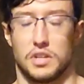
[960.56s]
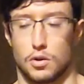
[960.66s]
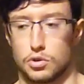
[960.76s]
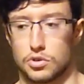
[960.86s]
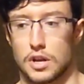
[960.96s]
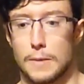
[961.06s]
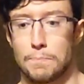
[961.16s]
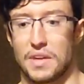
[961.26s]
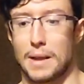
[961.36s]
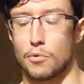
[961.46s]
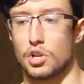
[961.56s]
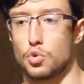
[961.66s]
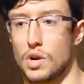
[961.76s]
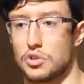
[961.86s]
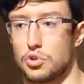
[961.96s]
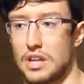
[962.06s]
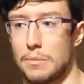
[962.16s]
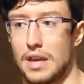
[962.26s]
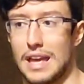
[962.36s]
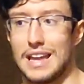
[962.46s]
videos, and I'm going to answer
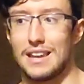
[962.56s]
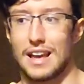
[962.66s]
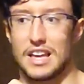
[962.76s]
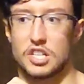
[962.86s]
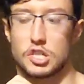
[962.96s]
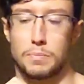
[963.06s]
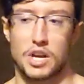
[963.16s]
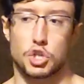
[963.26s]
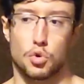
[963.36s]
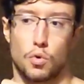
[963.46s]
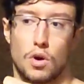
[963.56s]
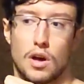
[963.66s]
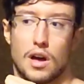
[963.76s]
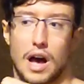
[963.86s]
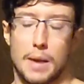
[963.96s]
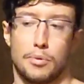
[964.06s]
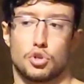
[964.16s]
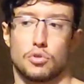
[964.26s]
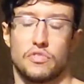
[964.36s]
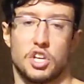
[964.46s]
them in a special
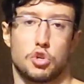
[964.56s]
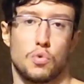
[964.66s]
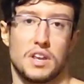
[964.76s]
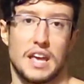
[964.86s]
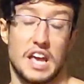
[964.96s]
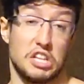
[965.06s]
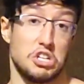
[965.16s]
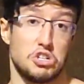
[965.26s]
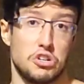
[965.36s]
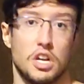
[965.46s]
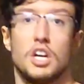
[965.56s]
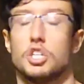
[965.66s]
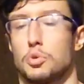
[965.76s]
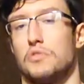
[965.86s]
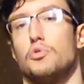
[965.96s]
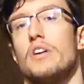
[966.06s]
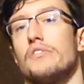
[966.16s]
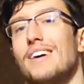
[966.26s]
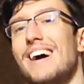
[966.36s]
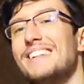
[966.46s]
hypertrophy Q&A edition. So if you
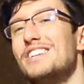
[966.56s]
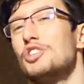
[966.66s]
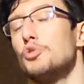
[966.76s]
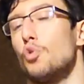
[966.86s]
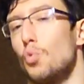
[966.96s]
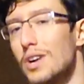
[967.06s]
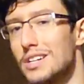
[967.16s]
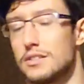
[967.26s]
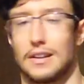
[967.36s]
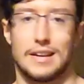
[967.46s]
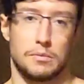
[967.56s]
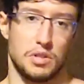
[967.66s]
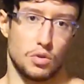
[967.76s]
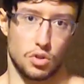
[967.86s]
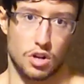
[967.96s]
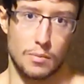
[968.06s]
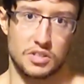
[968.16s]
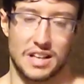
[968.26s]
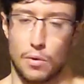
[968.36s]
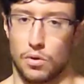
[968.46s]
have additional ones, let me know in the
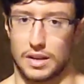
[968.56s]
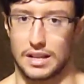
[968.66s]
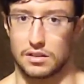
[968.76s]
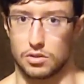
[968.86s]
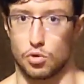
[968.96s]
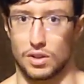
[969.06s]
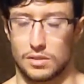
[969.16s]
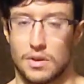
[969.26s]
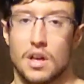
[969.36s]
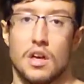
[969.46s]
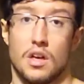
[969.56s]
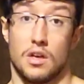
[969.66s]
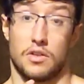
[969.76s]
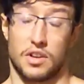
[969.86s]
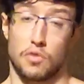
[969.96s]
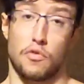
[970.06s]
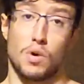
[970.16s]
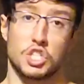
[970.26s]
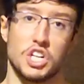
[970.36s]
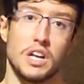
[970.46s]
comments. I will get to it. Thank you for
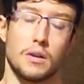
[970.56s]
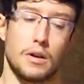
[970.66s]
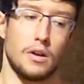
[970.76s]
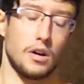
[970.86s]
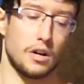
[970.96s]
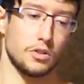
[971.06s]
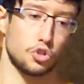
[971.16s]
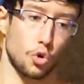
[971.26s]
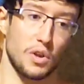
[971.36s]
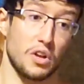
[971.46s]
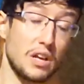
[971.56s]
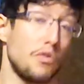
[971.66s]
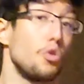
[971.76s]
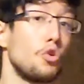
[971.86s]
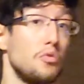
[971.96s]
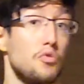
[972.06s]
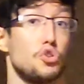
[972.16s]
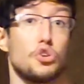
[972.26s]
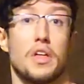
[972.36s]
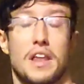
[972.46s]
watching. Sorry again for the
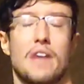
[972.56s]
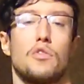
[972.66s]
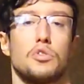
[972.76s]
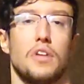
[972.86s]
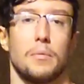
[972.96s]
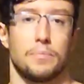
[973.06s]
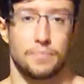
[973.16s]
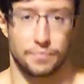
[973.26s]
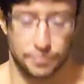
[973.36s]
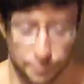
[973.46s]
confusion, and have a good day.